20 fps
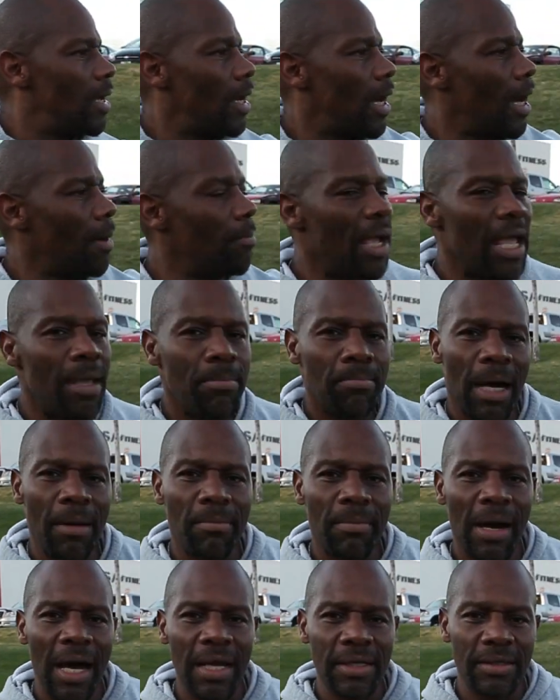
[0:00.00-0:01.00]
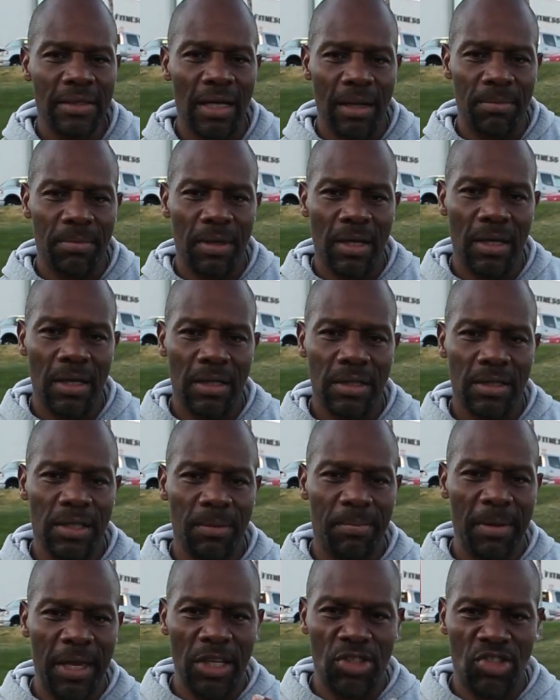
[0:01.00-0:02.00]
I made my mind up
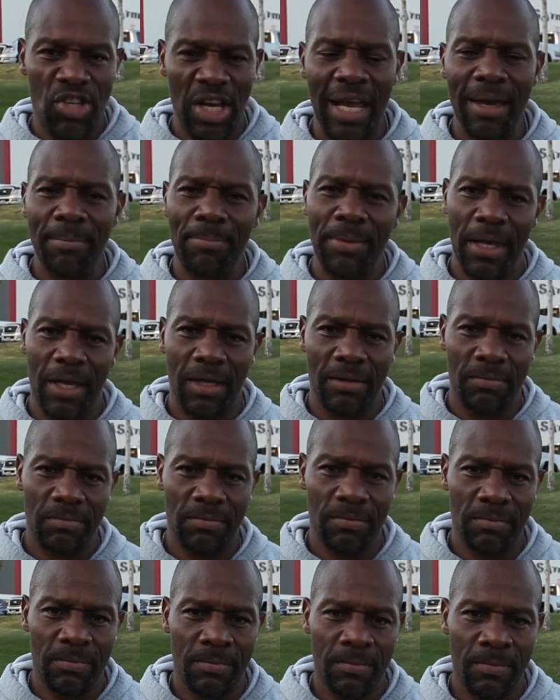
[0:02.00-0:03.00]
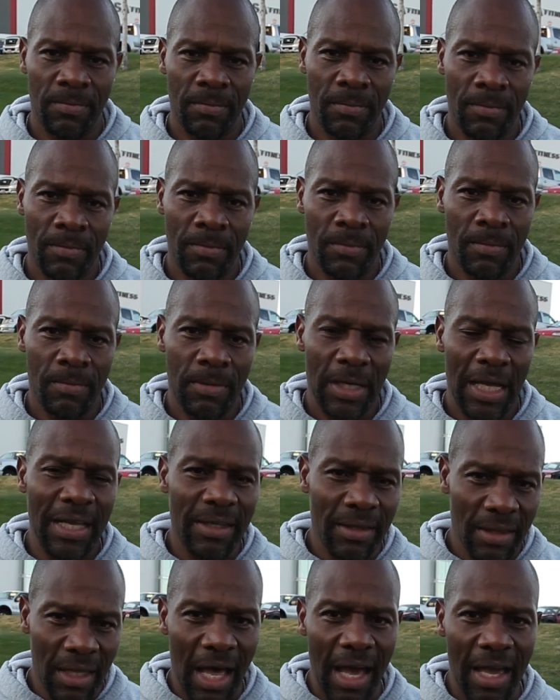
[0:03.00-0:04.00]
to be a champion
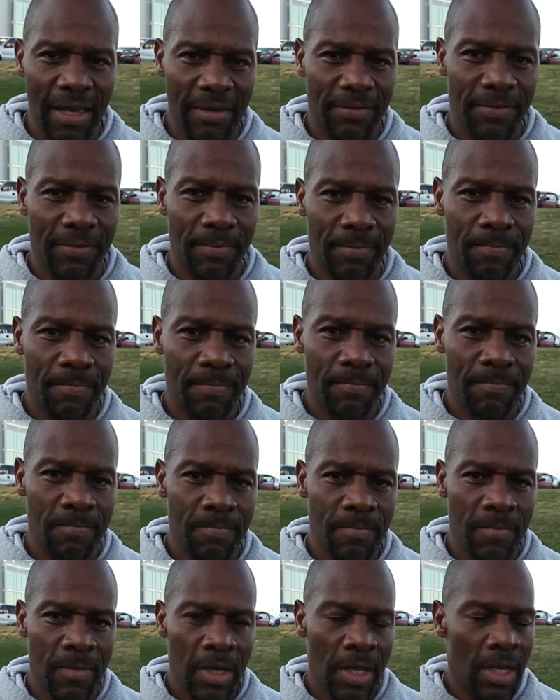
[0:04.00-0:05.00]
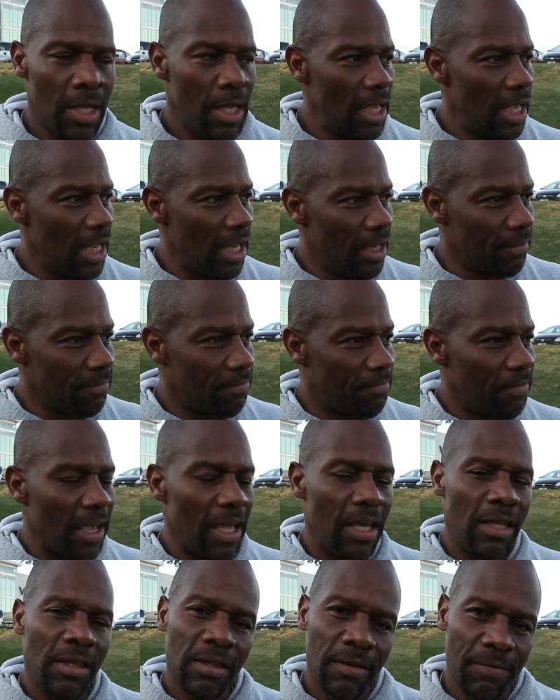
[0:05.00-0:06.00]
in life, in
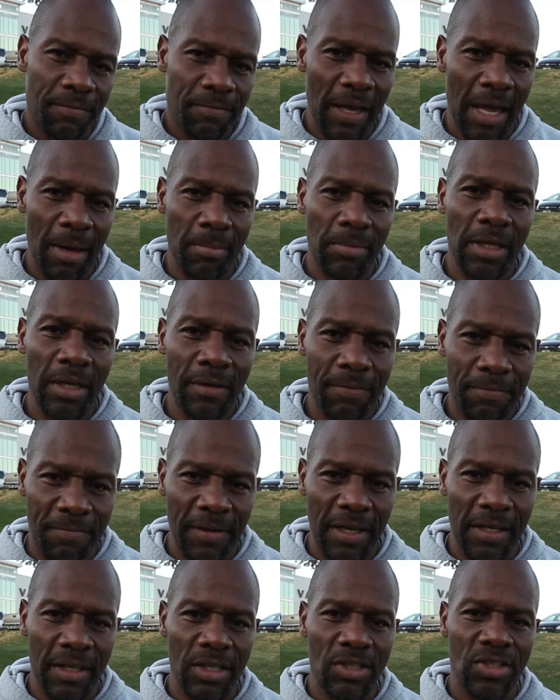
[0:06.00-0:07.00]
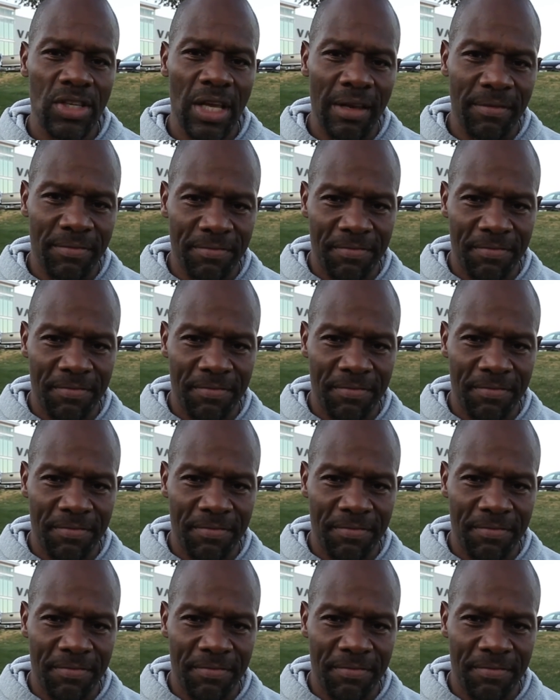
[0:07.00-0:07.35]
faith, family, fitness, and